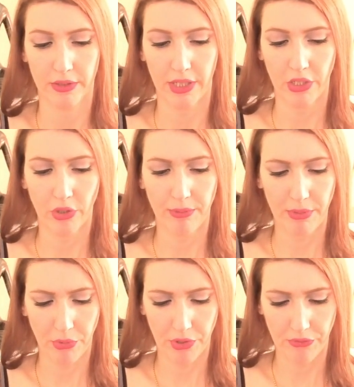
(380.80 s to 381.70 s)
Can you give me
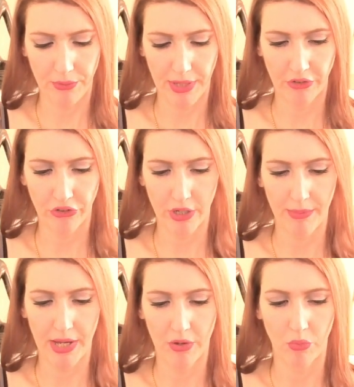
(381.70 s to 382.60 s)
more information
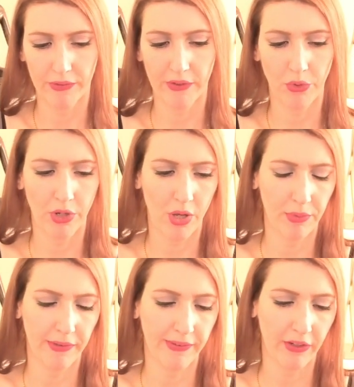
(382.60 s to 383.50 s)
about what's going on with
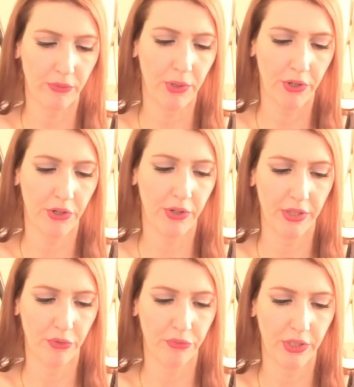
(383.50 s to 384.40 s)
this ex-partner and
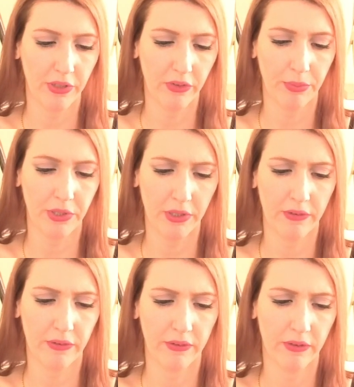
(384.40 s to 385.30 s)
their feelings,
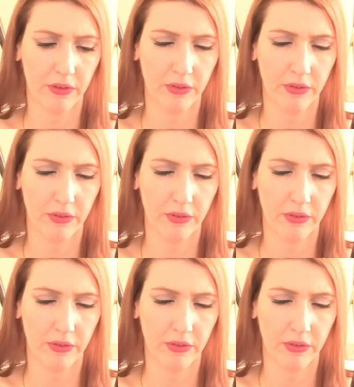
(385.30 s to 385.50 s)
please?